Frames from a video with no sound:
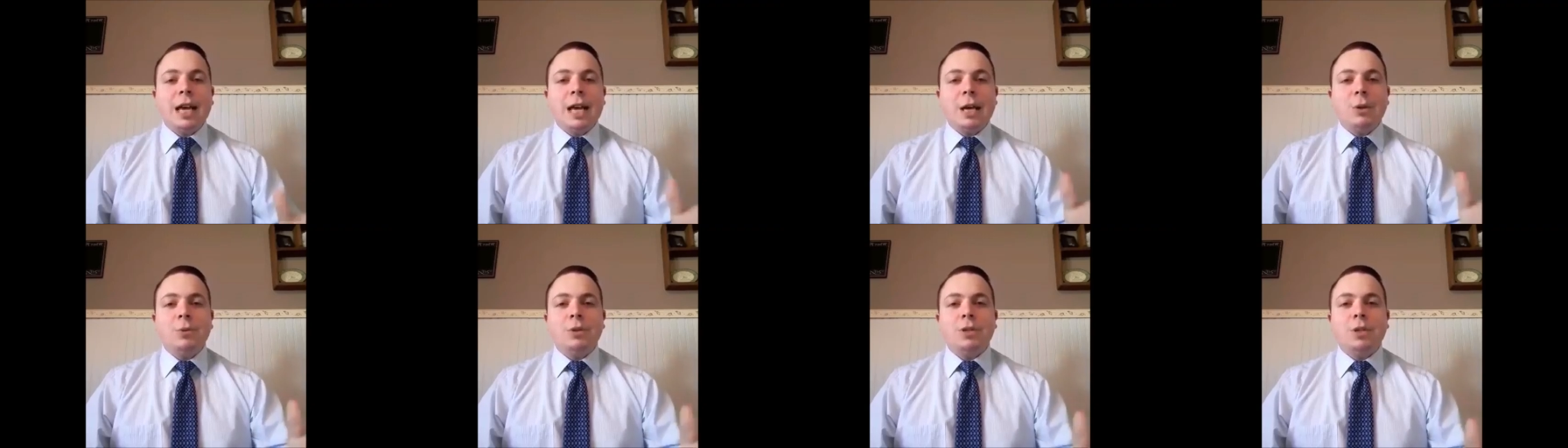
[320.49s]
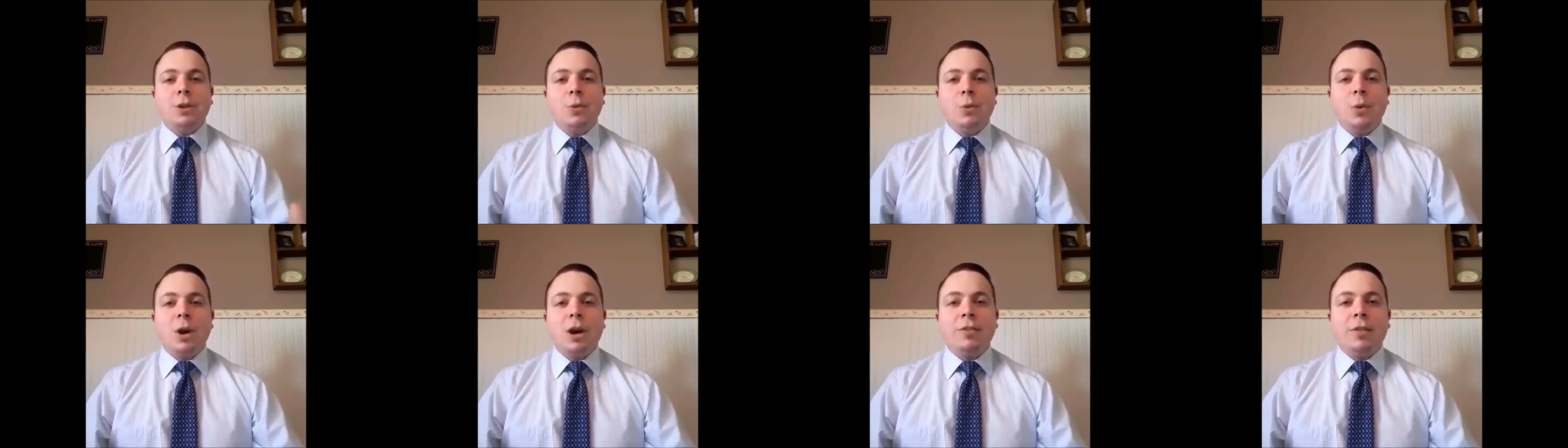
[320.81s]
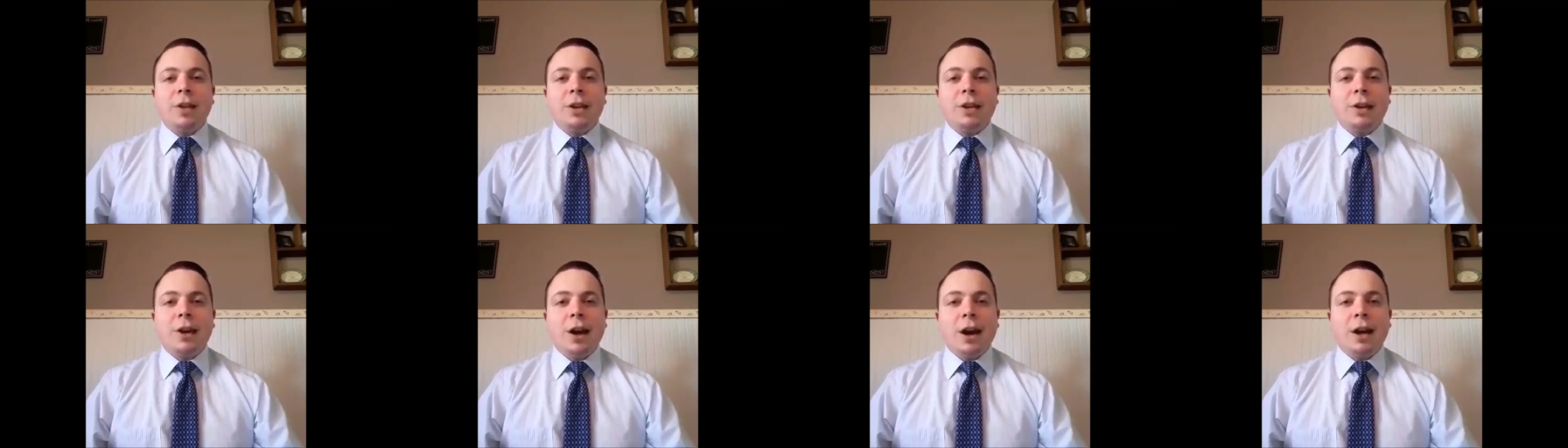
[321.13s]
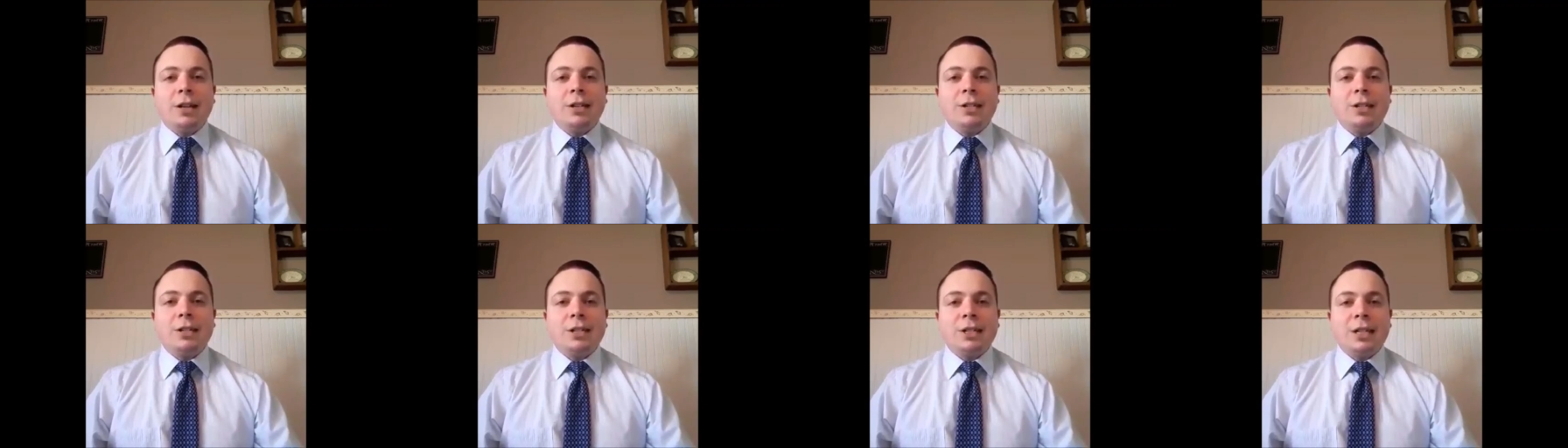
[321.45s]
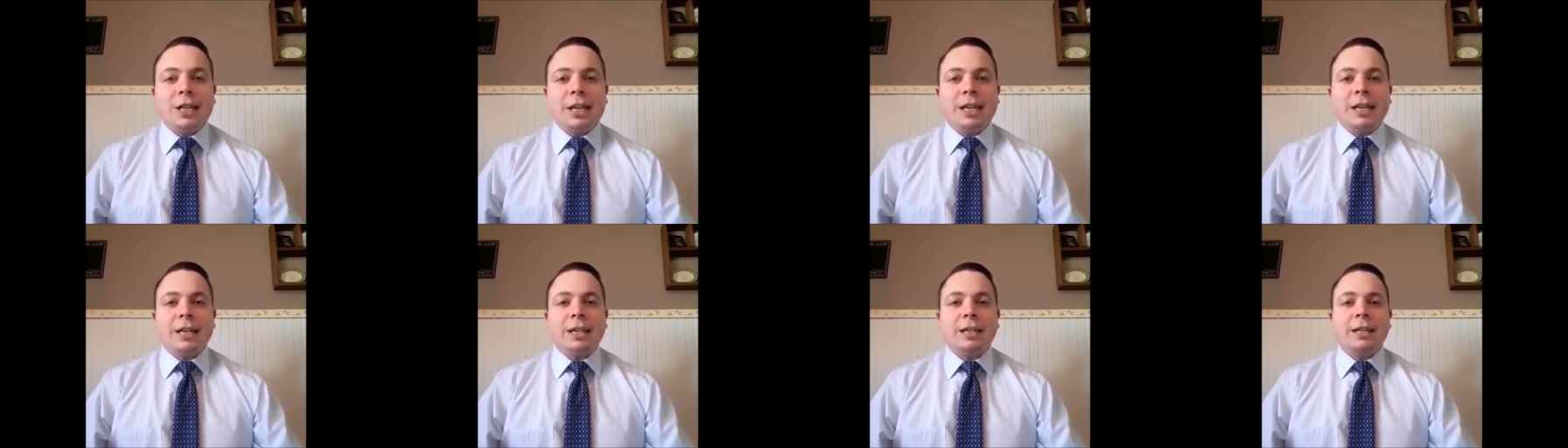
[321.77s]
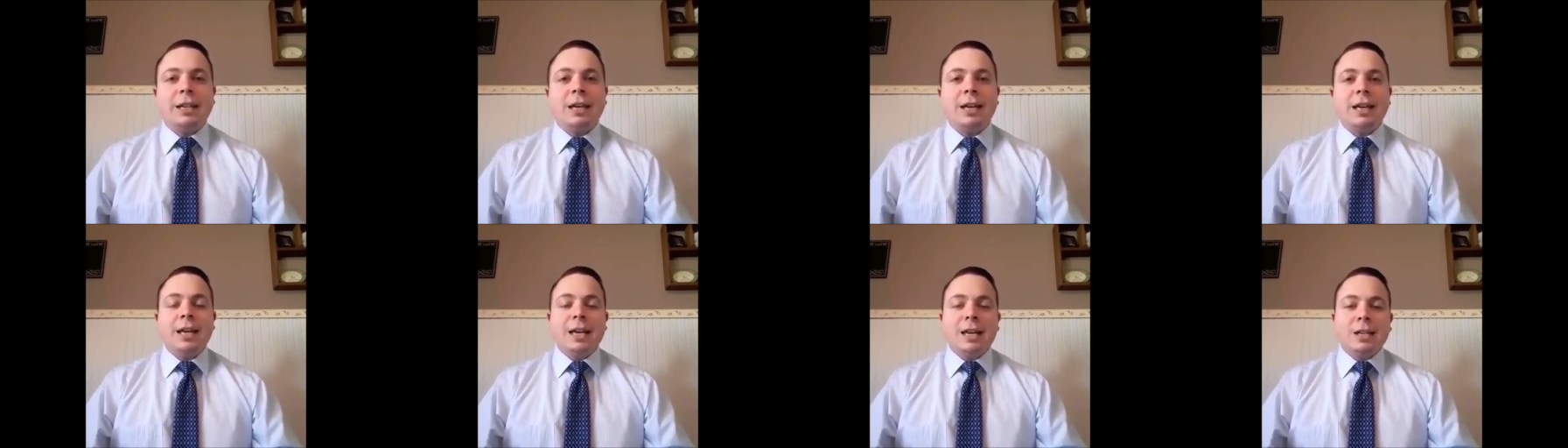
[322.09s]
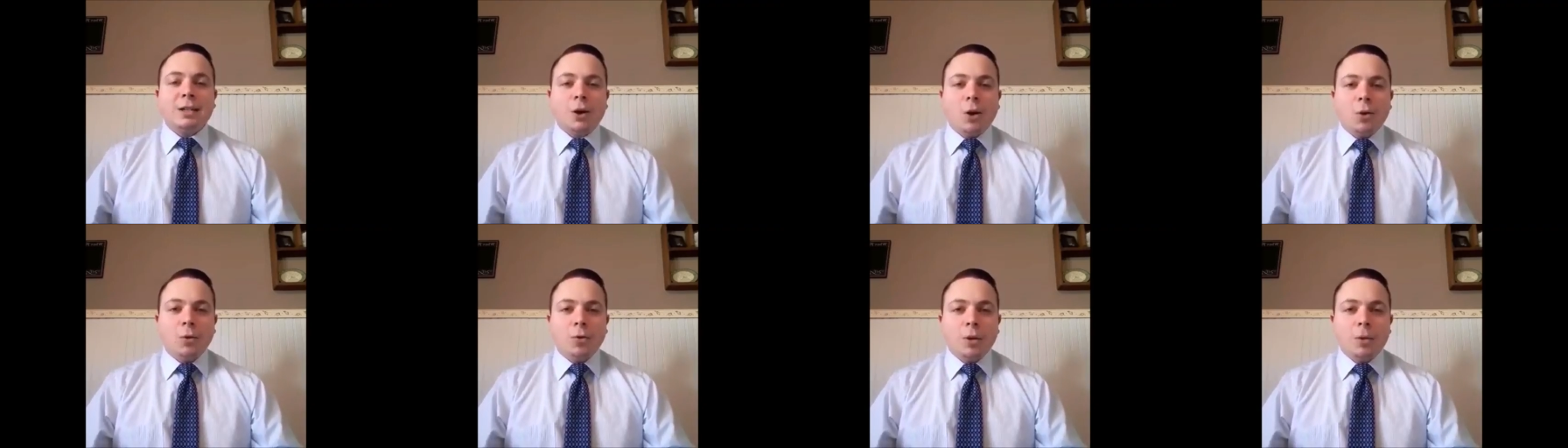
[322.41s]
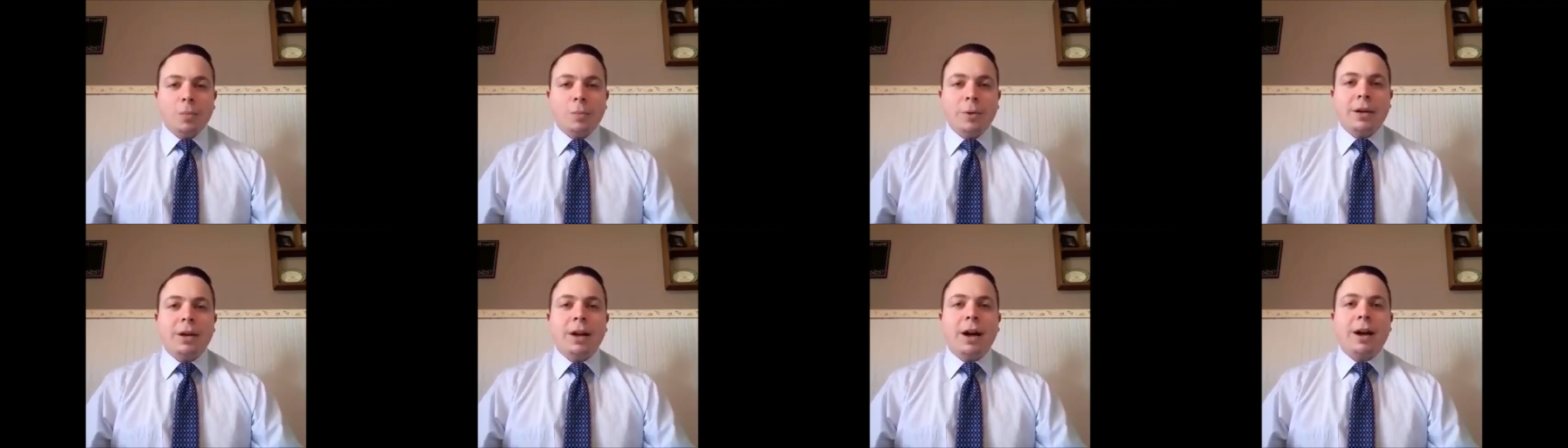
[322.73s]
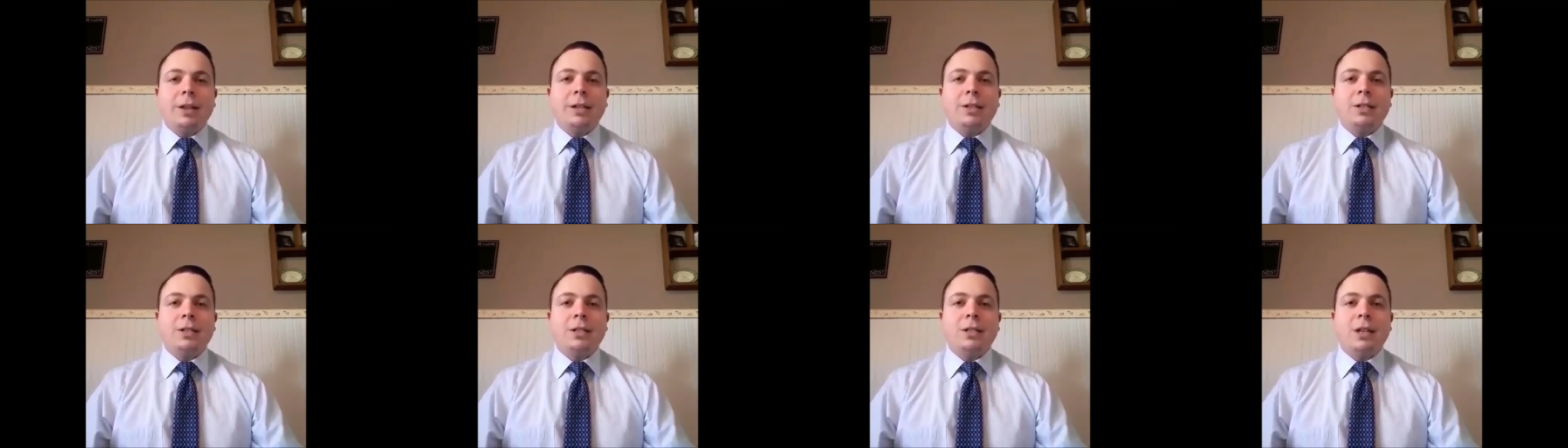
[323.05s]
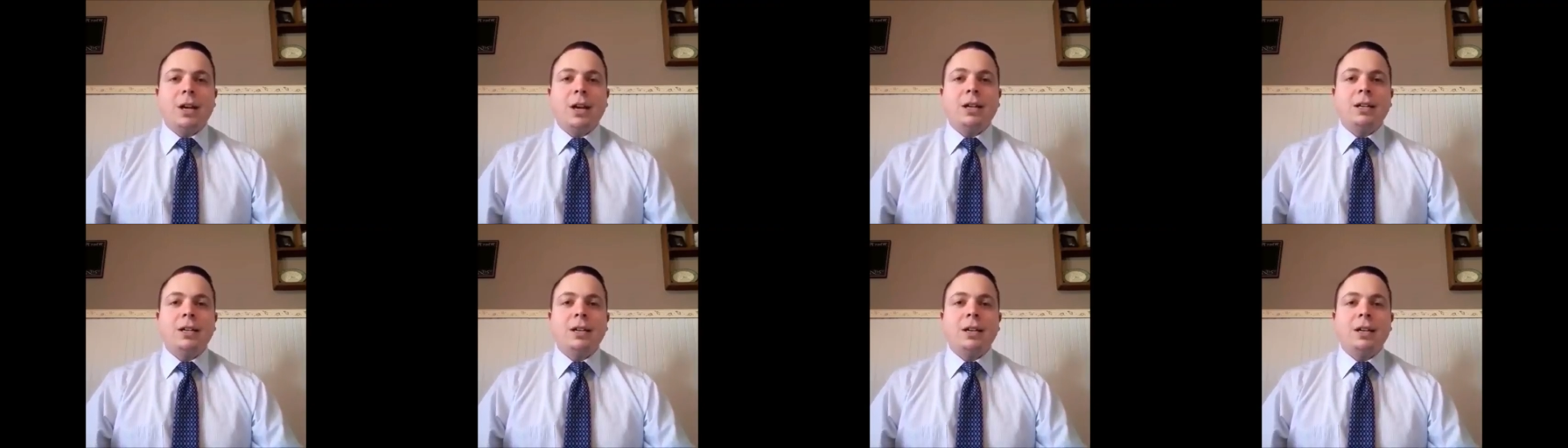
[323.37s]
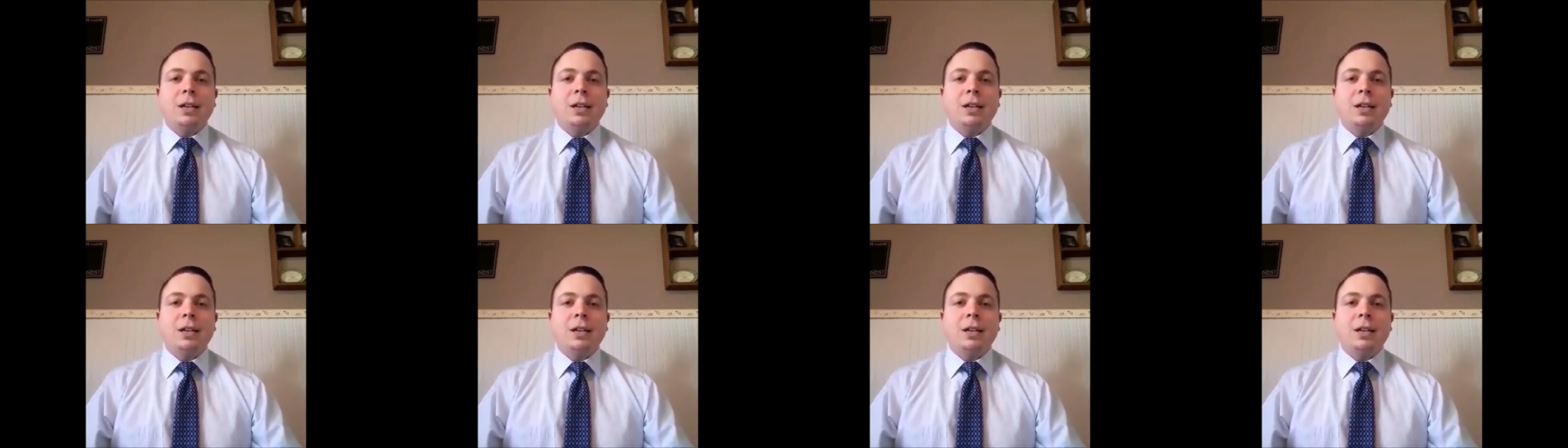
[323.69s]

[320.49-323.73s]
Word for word: He was the one that God sent, His only begotten Son,